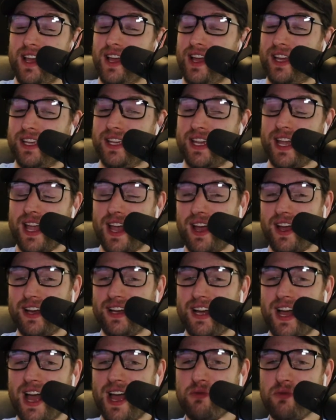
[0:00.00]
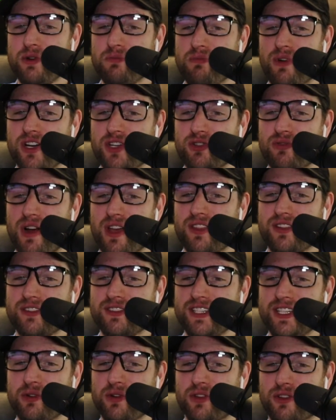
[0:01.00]
Yeah, I would much rather
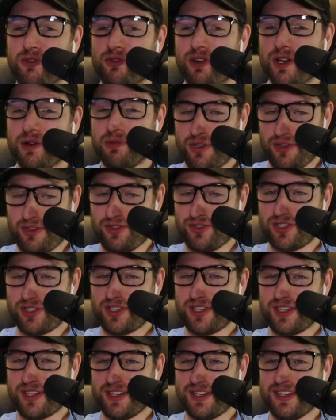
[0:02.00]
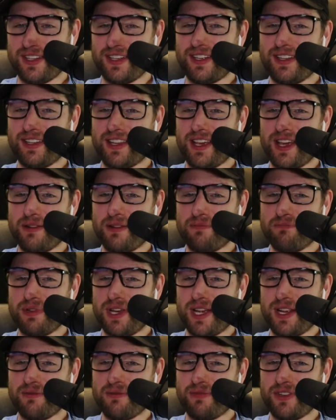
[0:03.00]
deal with criminals than
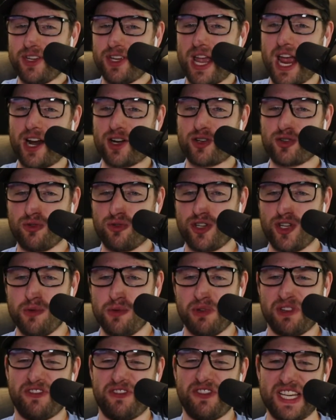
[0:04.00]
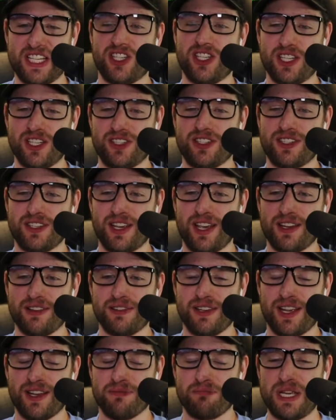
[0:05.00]
actual human feces
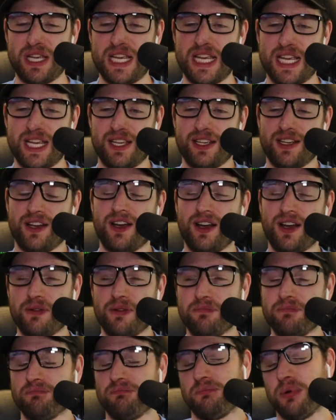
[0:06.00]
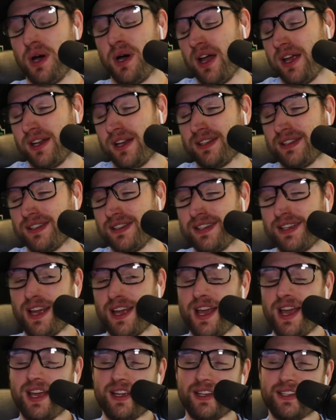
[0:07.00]
and pee. But
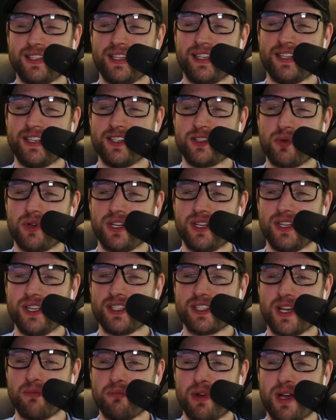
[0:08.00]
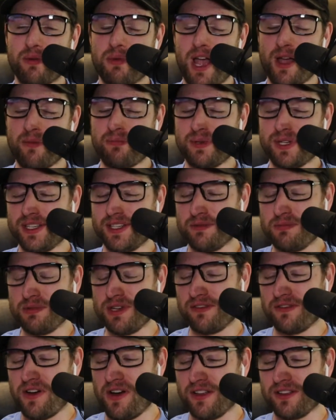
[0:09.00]
hey, it is what it is. I'm happy to be
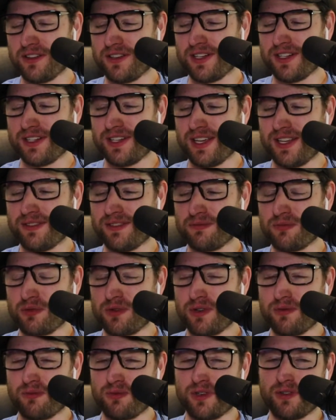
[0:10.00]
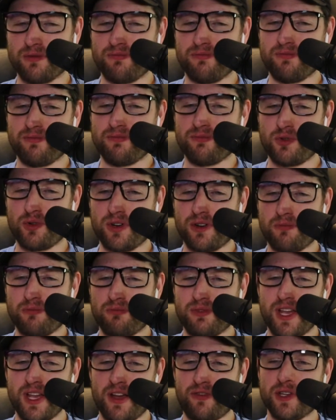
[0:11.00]
a father, and we're
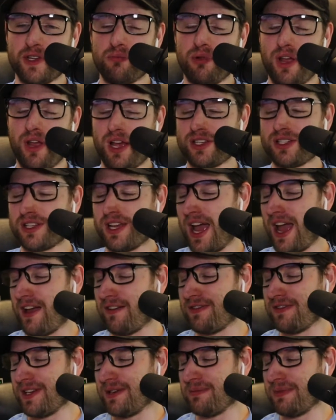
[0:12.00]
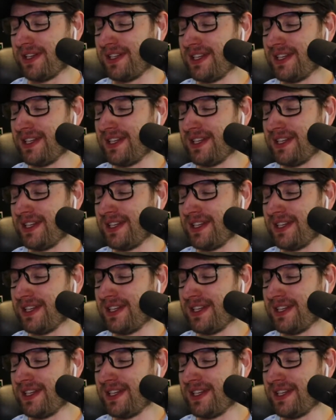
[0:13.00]
definitely blessed to have him. And